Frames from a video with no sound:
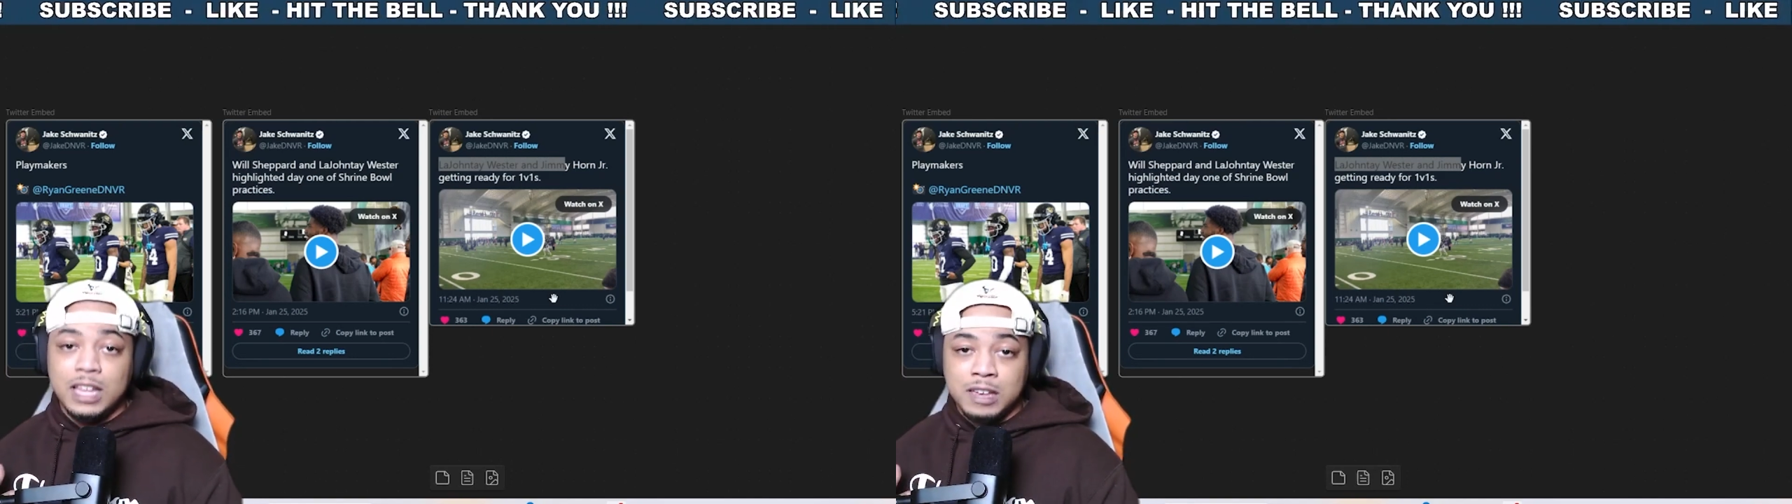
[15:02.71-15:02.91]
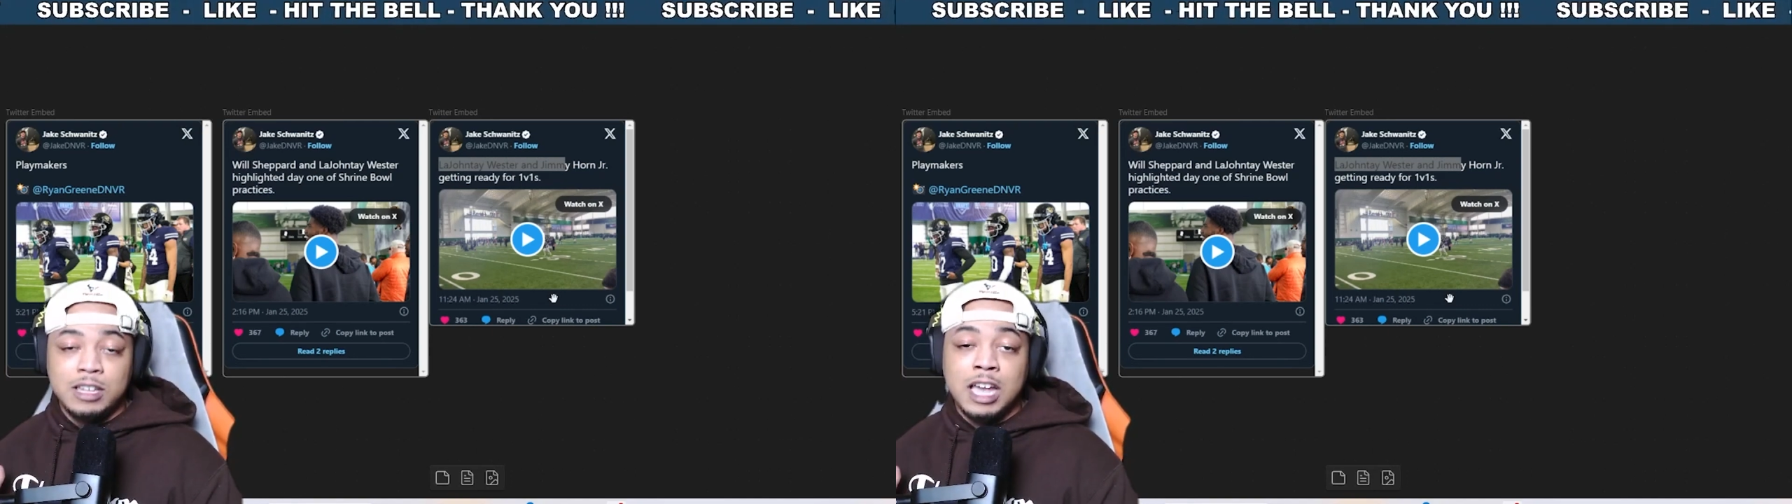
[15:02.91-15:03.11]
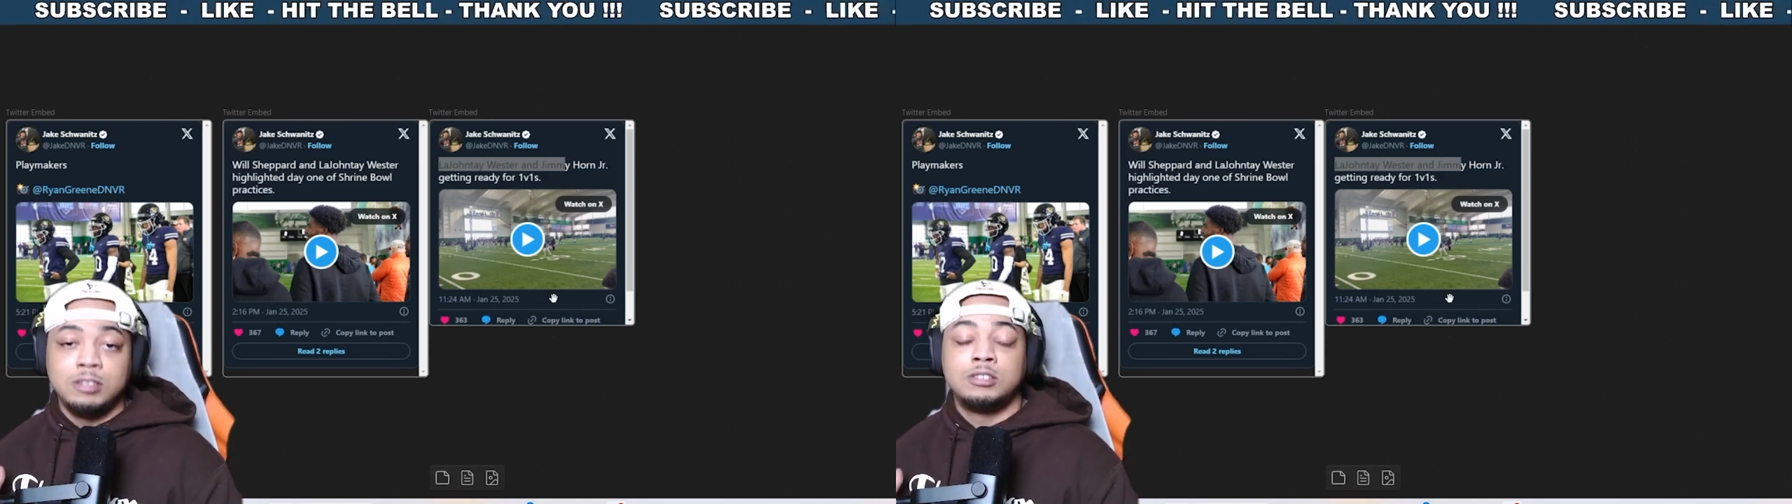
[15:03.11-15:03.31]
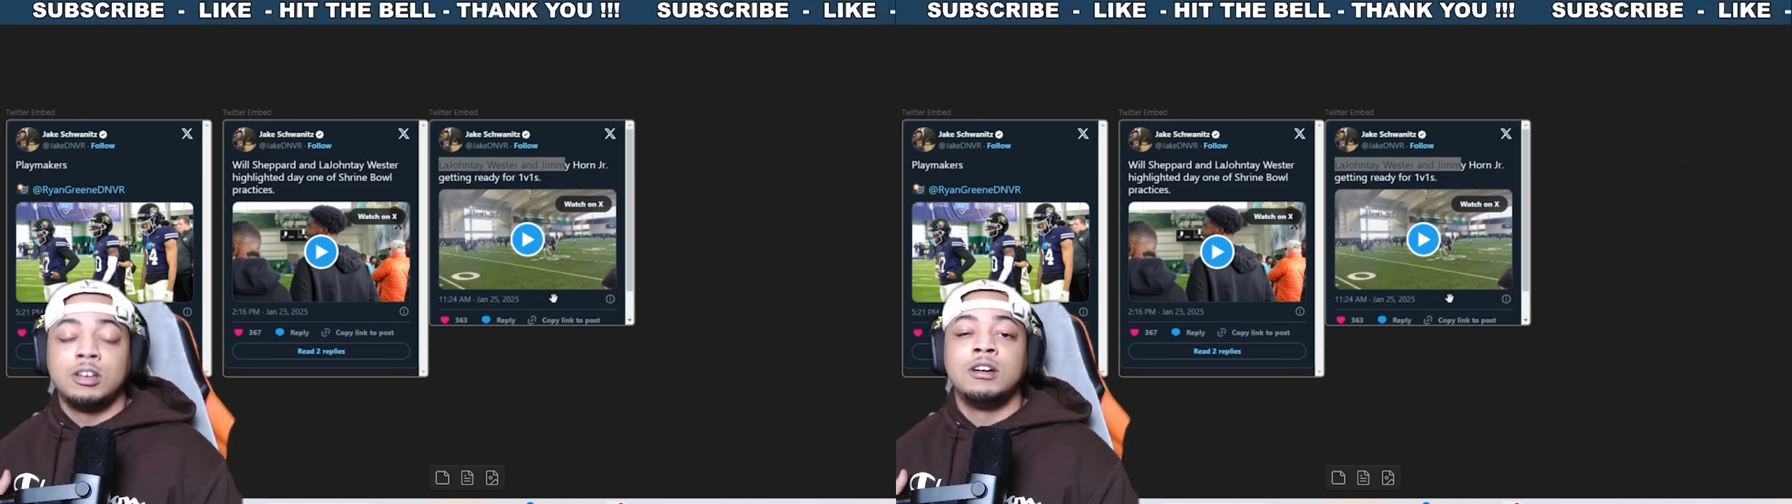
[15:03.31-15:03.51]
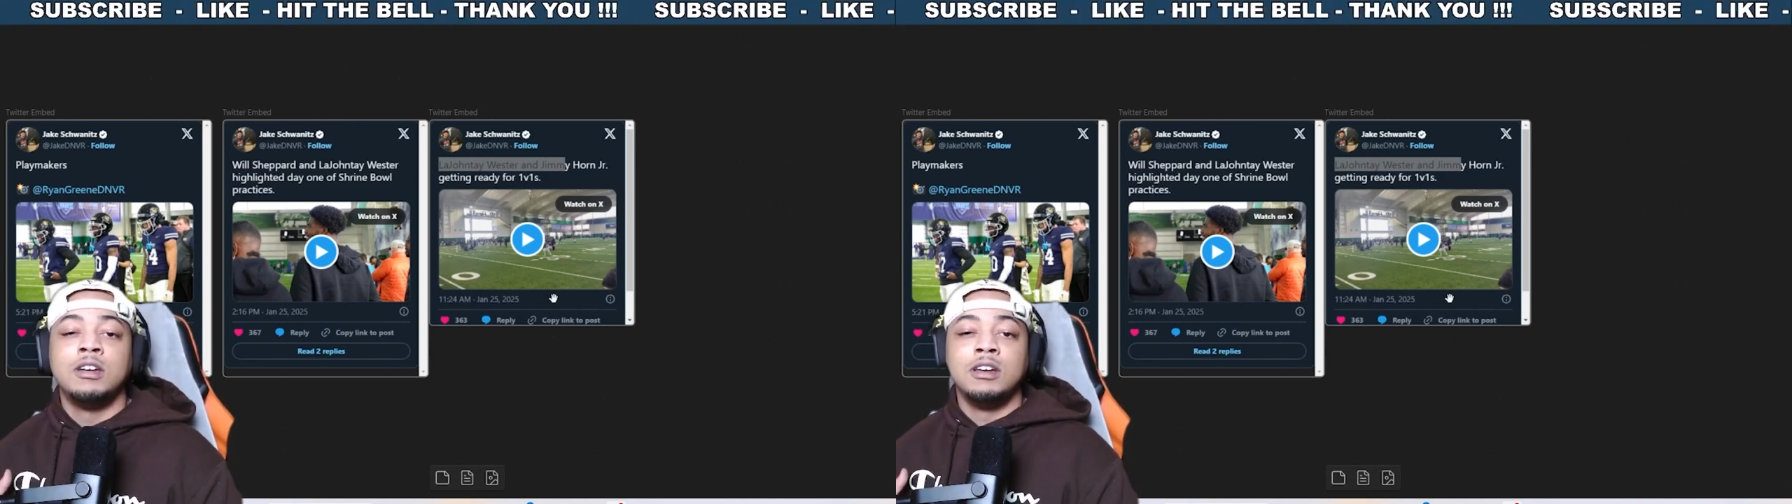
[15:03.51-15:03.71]
As you
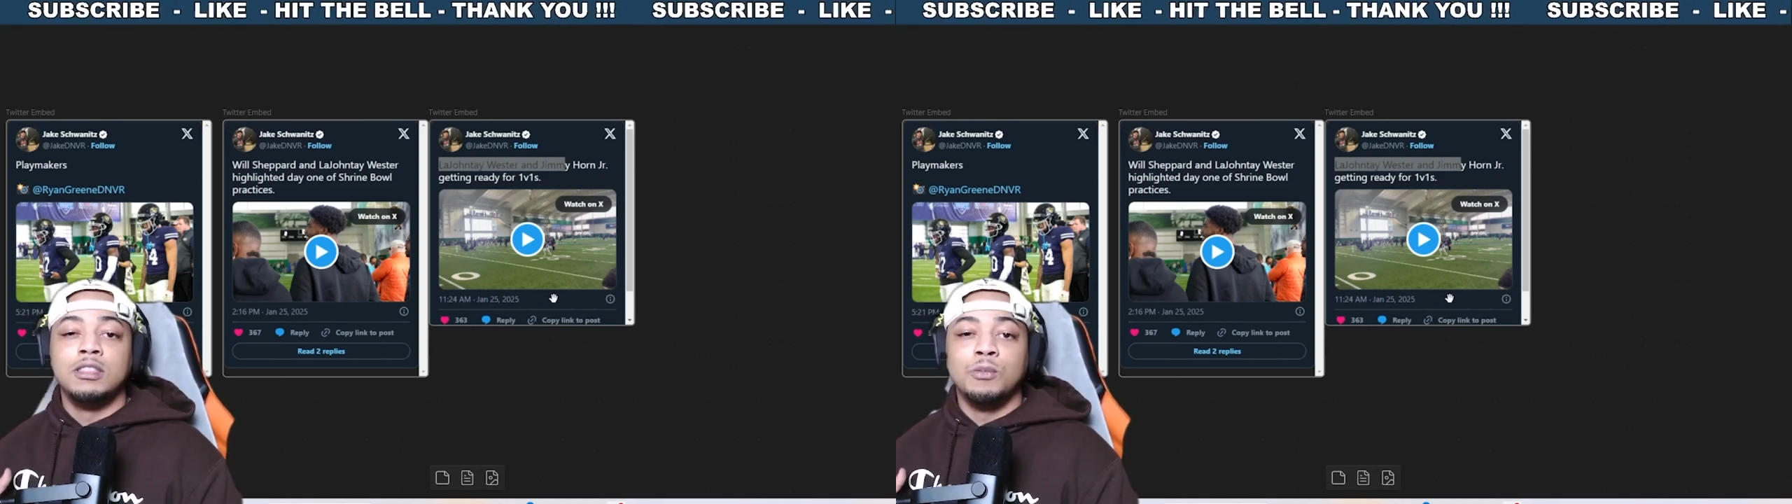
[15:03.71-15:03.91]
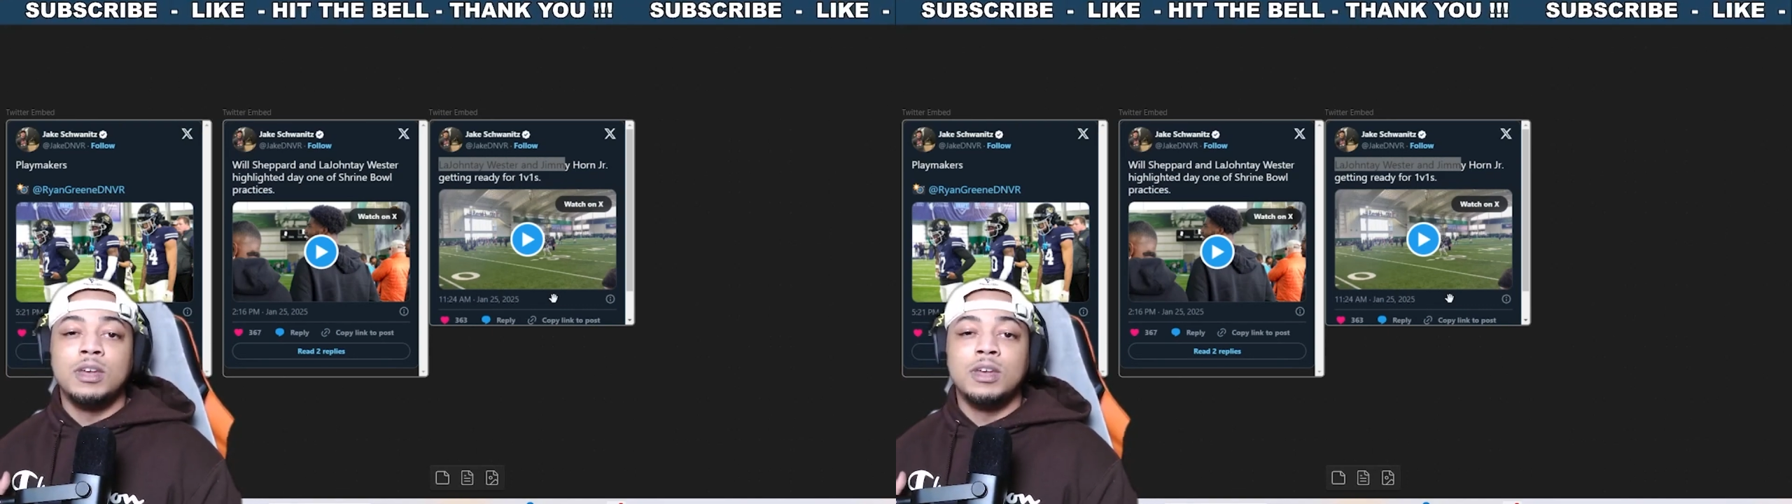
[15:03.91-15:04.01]
saw, the